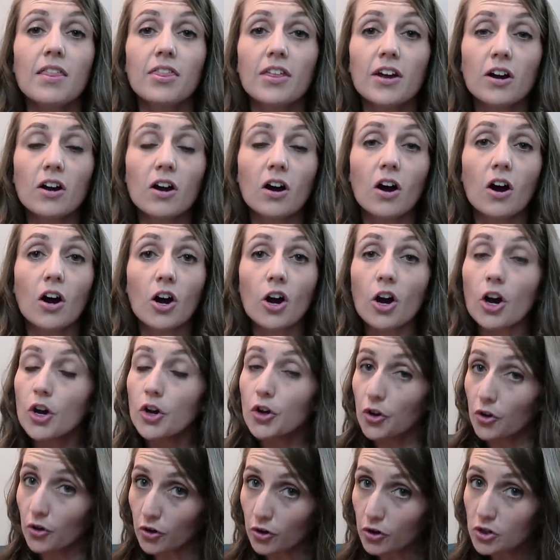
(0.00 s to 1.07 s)
There are
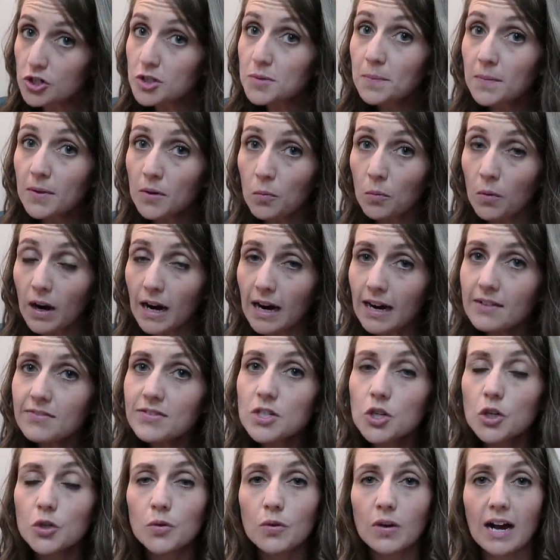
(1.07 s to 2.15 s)
nurse
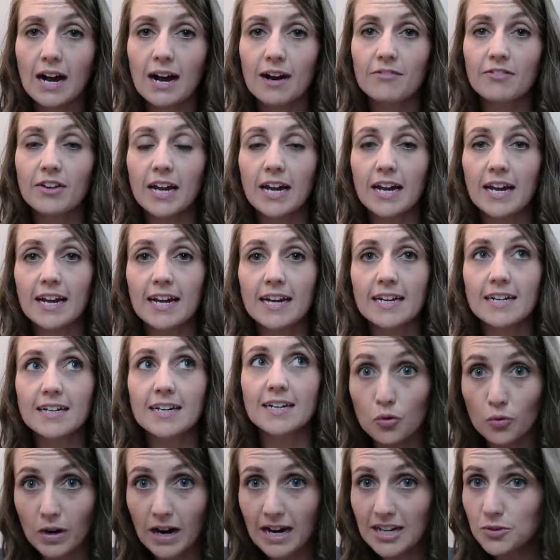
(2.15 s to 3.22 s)
midwives who have a
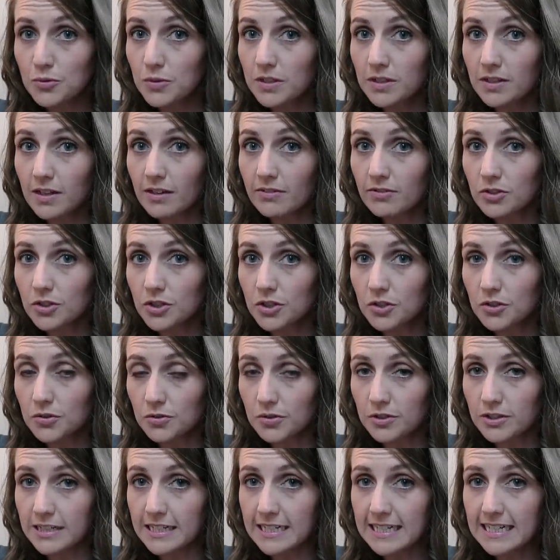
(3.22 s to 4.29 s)
graduate level
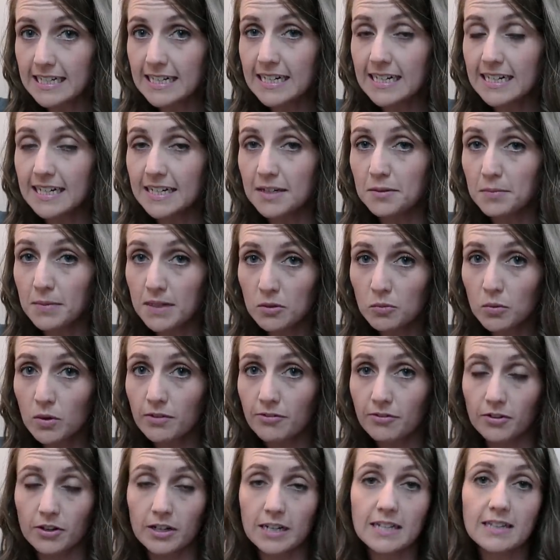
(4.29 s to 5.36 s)
degree in
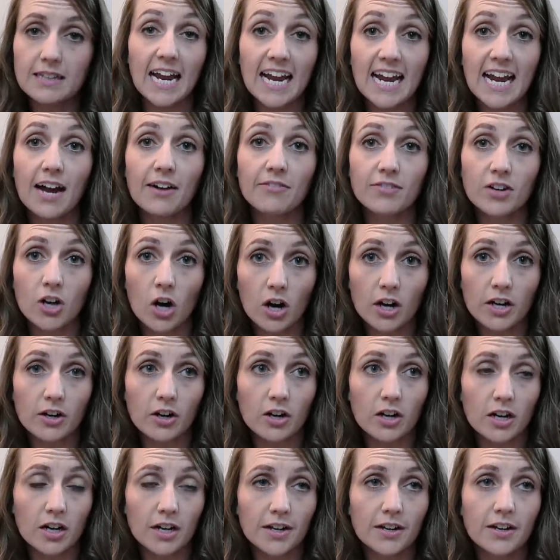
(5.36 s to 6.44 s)
midwifery. They have gone
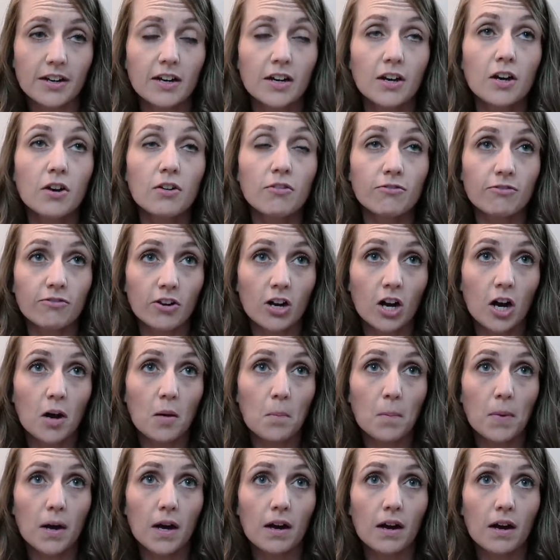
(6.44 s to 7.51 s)
on
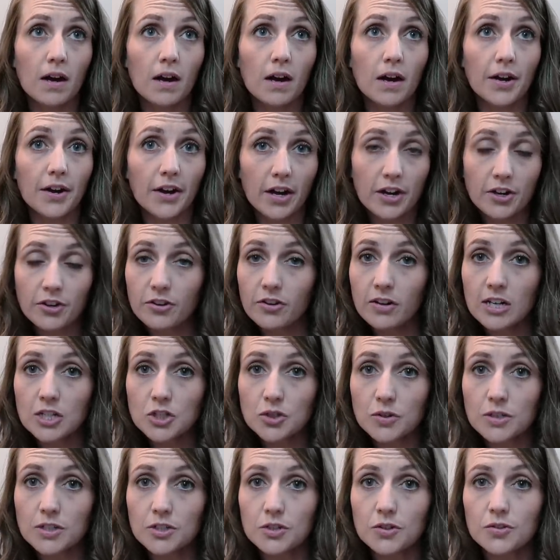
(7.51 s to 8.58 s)
from an
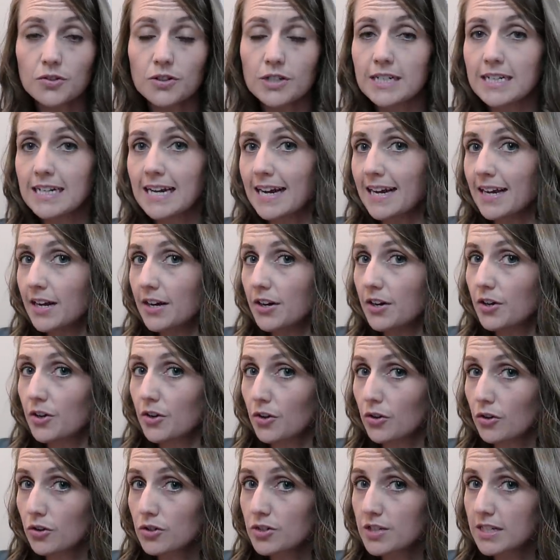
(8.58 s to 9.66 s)
undergraduate degree and
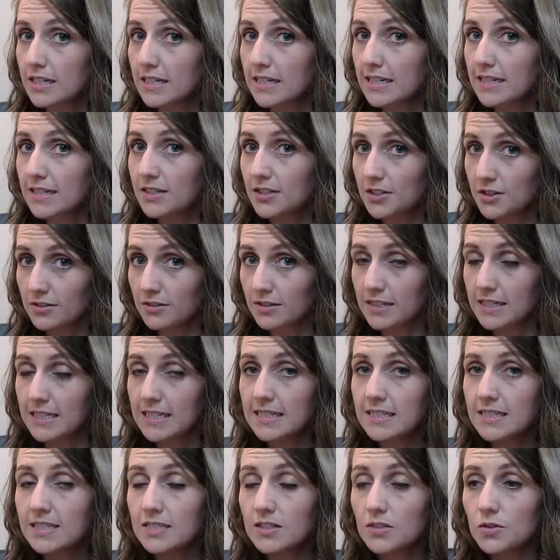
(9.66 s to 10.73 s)
nursing
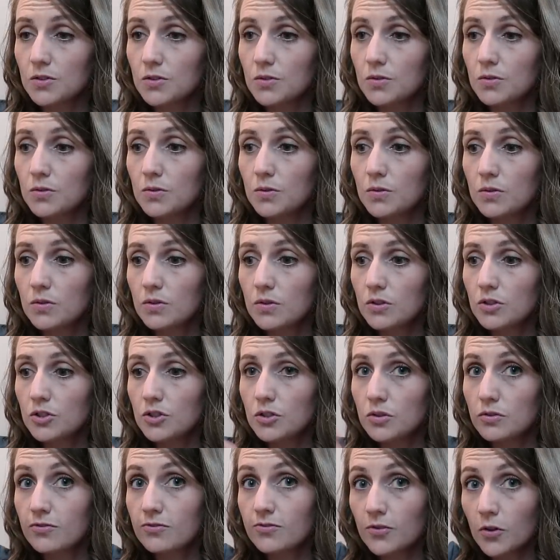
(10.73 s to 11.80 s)
degree to
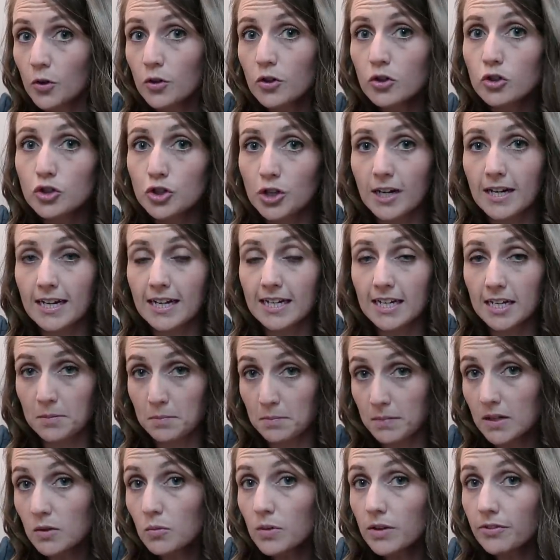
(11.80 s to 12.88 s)
do further training
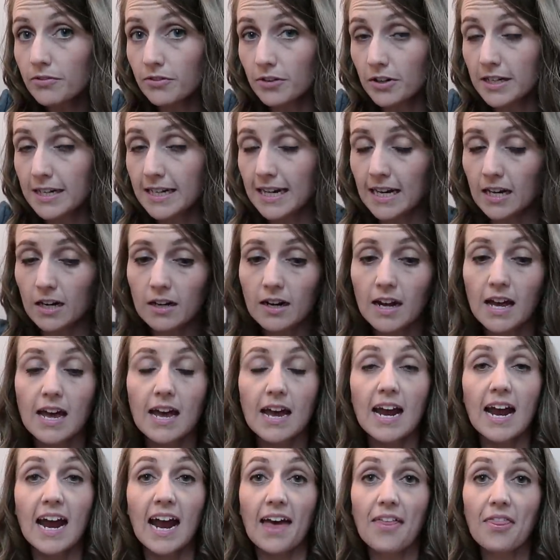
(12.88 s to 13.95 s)
in midwifery care,
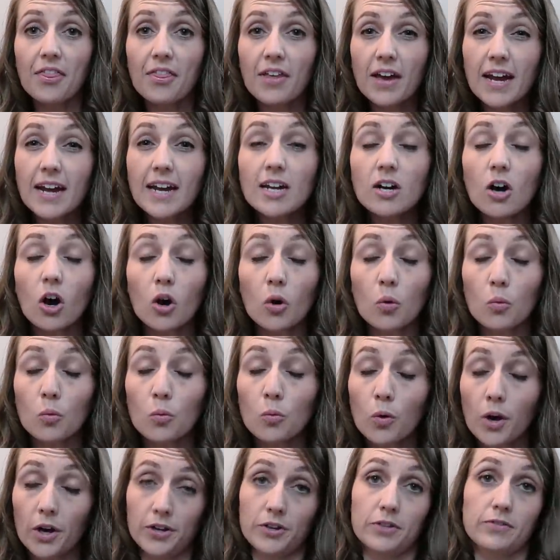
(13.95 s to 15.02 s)
and they are
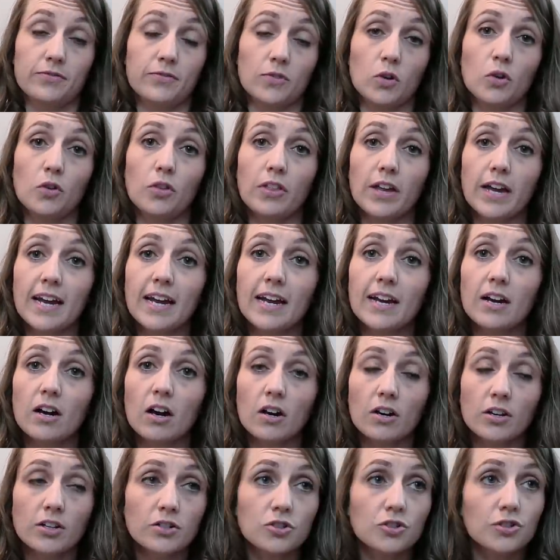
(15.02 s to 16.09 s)
wonderful. They
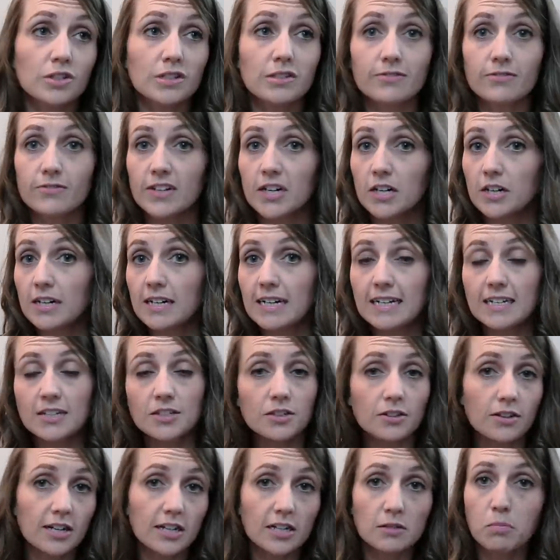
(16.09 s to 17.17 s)
are usually a very
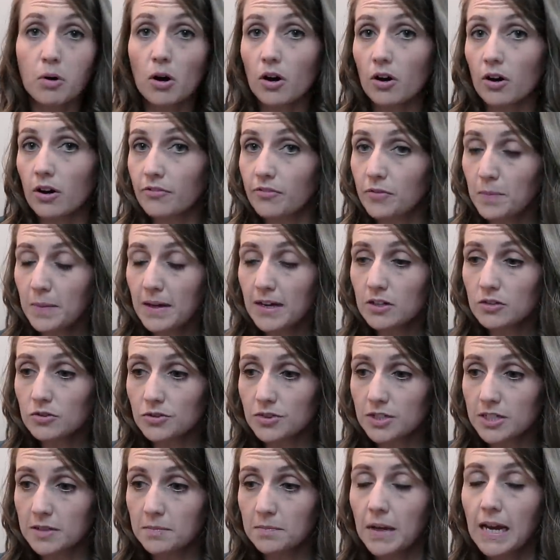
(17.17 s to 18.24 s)
integrated part of the medical
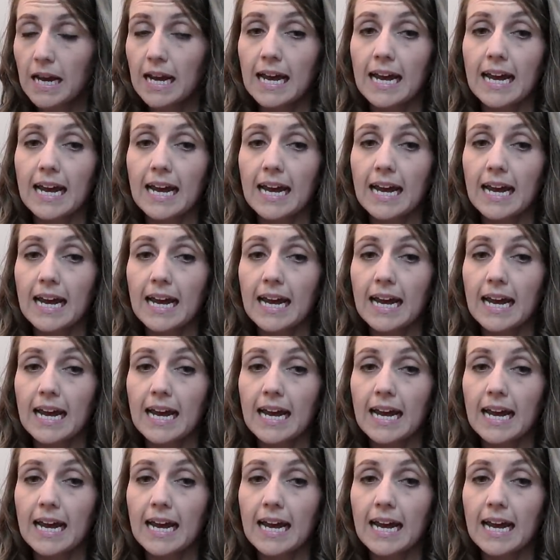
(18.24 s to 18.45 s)
team.